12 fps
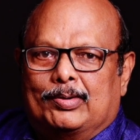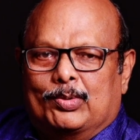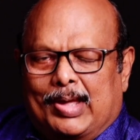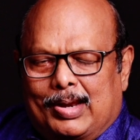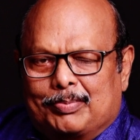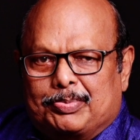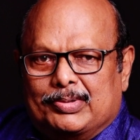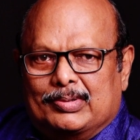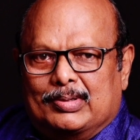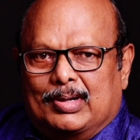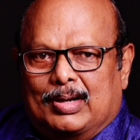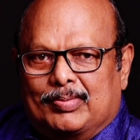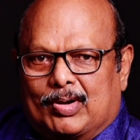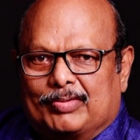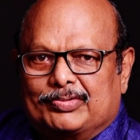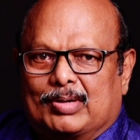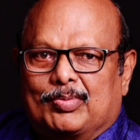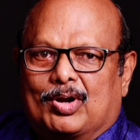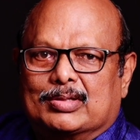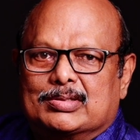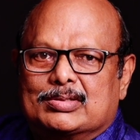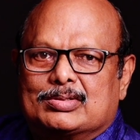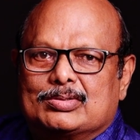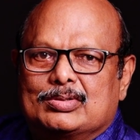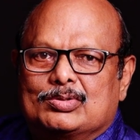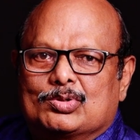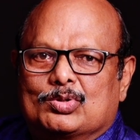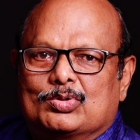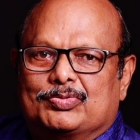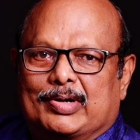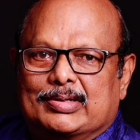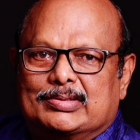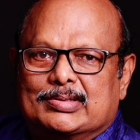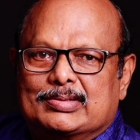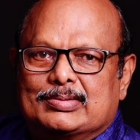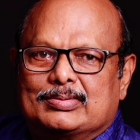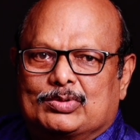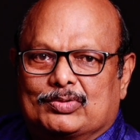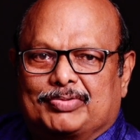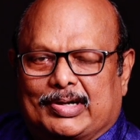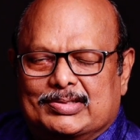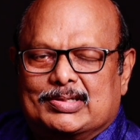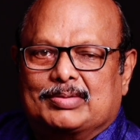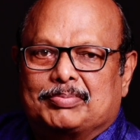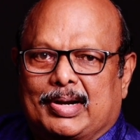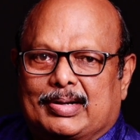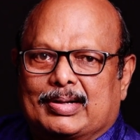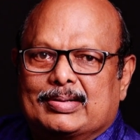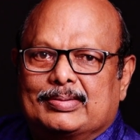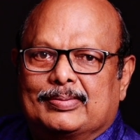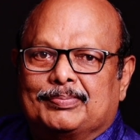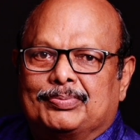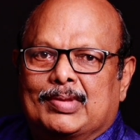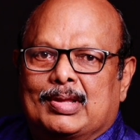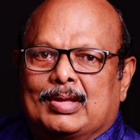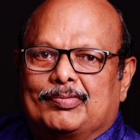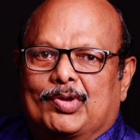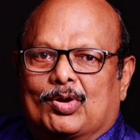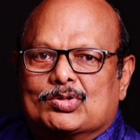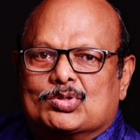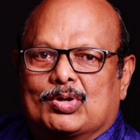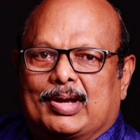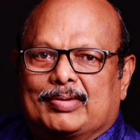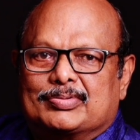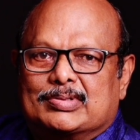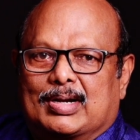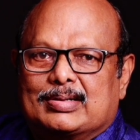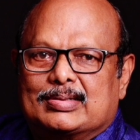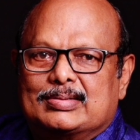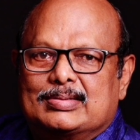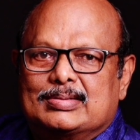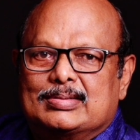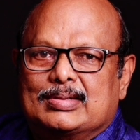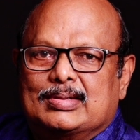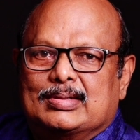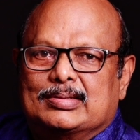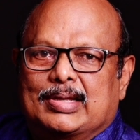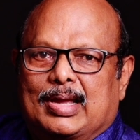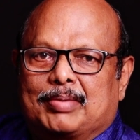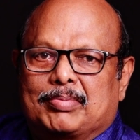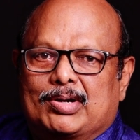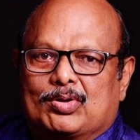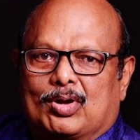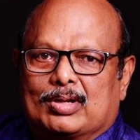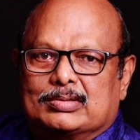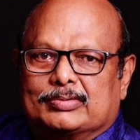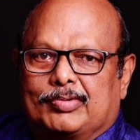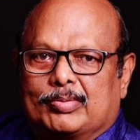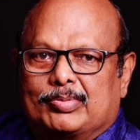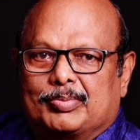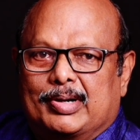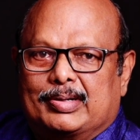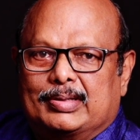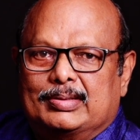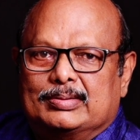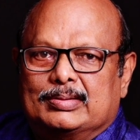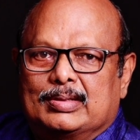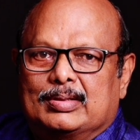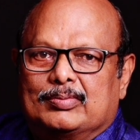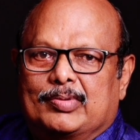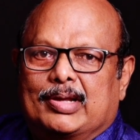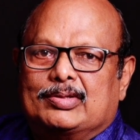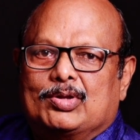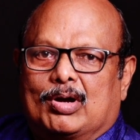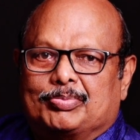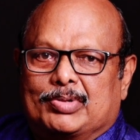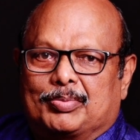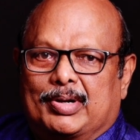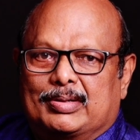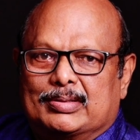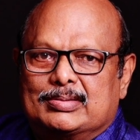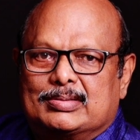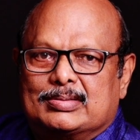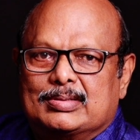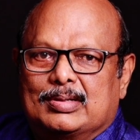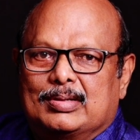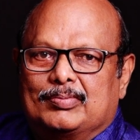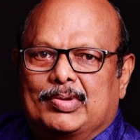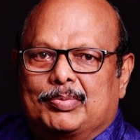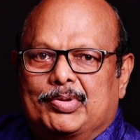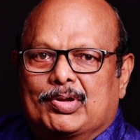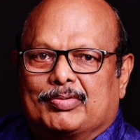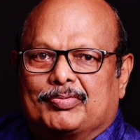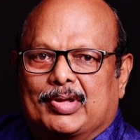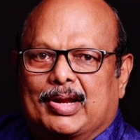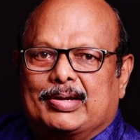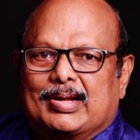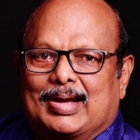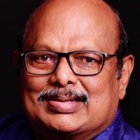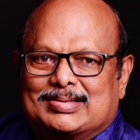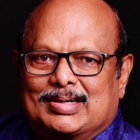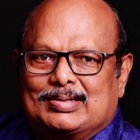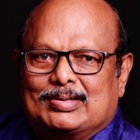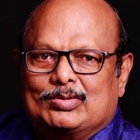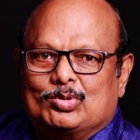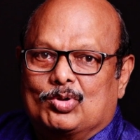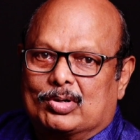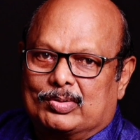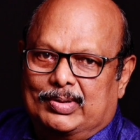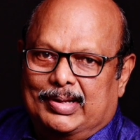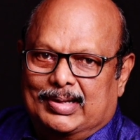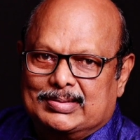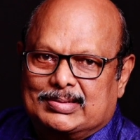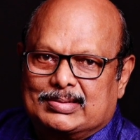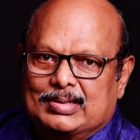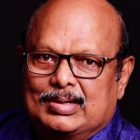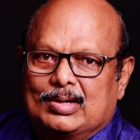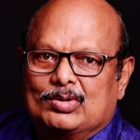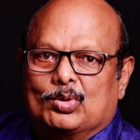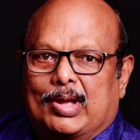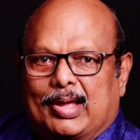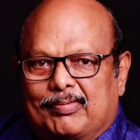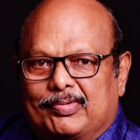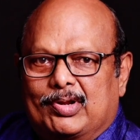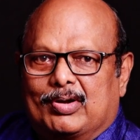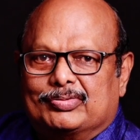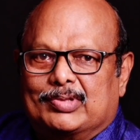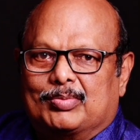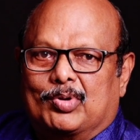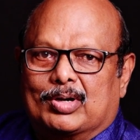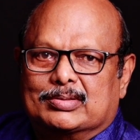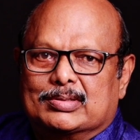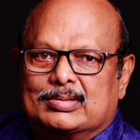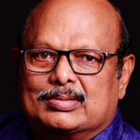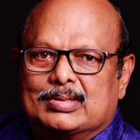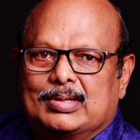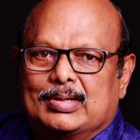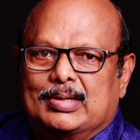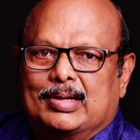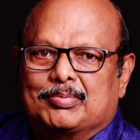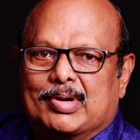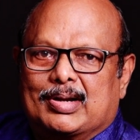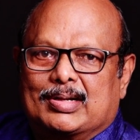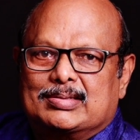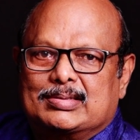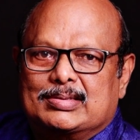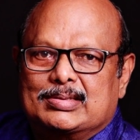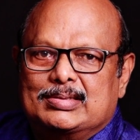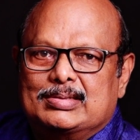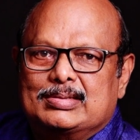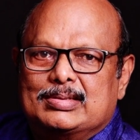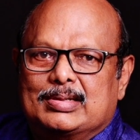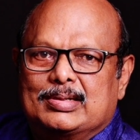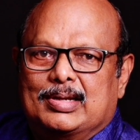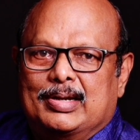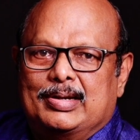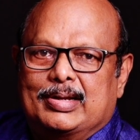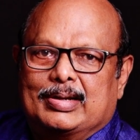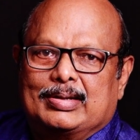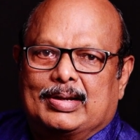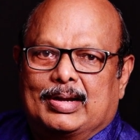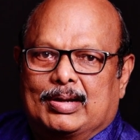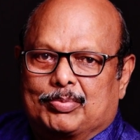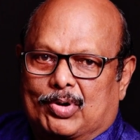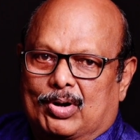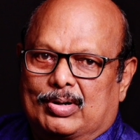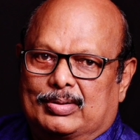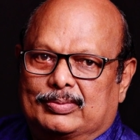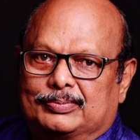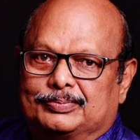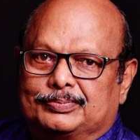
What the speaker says: To help our ophthalmologists to function better, we also have started the MN College of Optometry, where the optometrist will be of great asset to not only us, to every ophthalmologist in Madras city, India and abroad.